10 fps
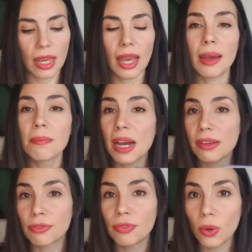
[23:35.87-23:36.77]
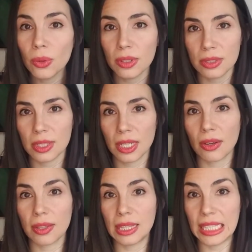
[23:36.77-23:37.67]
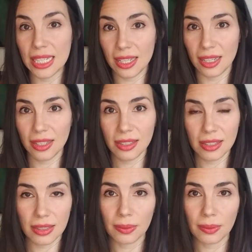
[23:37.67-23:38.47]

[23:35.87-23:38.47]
And by focusing on these,